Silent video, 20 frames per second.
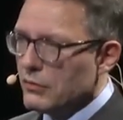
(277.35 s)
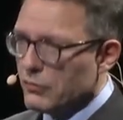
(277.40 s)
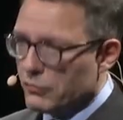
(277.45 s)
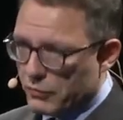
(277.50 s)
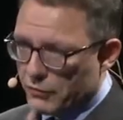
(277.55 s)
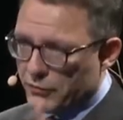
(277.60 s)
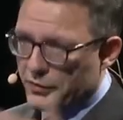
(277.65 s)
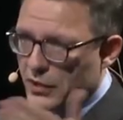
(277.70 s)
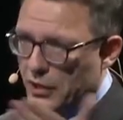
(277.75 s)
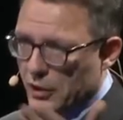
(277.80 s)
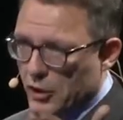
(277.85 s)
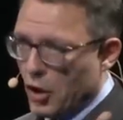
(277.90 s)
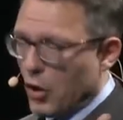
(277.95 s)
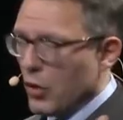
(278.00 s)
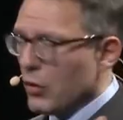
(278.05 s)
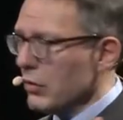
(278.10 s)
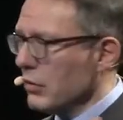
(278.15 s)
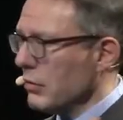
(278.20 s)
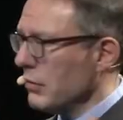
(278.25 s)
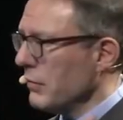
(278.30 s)
to fulfill a
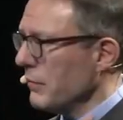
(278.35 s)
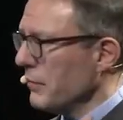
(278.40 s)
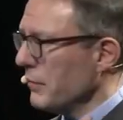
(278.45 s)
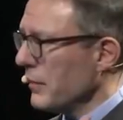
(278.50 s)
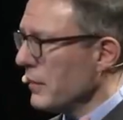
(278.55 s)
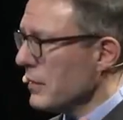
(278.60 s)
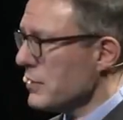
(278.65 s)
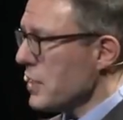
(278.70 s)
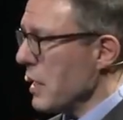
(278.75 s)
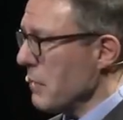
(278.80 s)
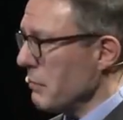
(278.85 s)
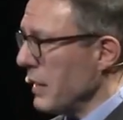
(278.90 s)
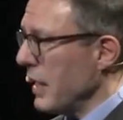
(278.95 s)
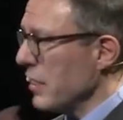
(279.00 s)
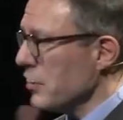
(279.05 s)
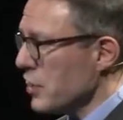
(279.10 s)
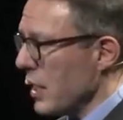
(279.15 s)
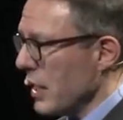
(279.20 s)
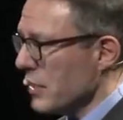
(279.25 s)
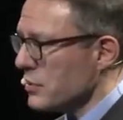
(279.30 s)
goal, say
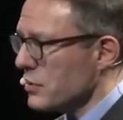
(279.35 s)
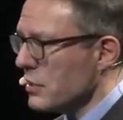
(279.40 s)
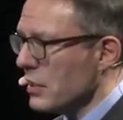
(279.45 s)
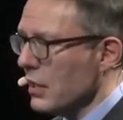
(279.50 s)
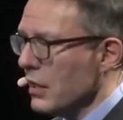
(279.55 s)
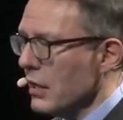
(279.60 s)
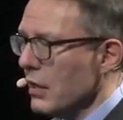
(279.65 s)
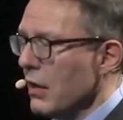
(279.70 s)
play chess,